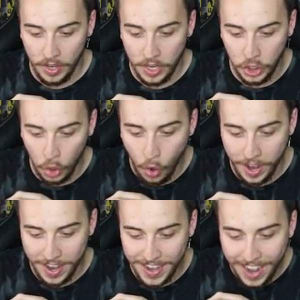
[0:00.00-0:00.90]

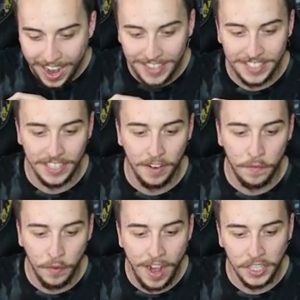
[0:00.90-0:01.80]
enjoy a nice,
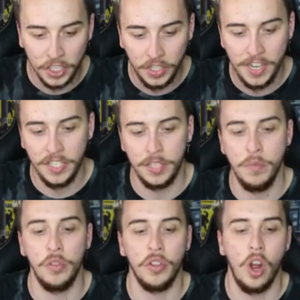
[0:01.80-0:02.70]
fresh, clean,
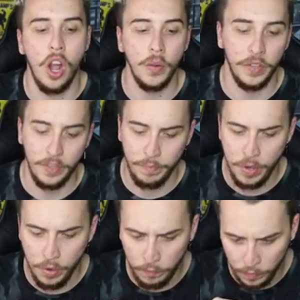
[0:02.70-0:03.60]
smooth card with a
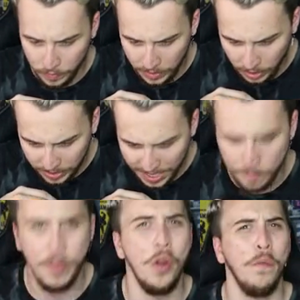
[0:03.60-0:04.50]
beautiful, looks
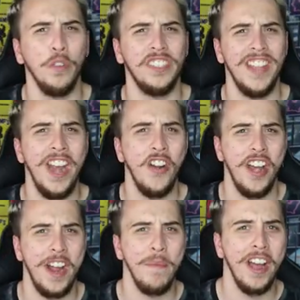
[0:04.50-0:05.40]
like beautiful
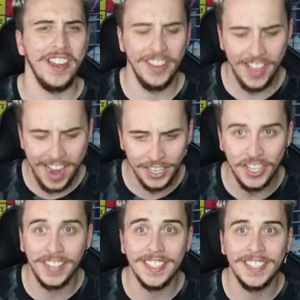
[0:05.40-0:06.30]
centering. I'm not gonna lie,
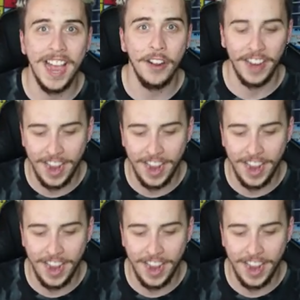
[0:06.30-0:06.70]
check this out,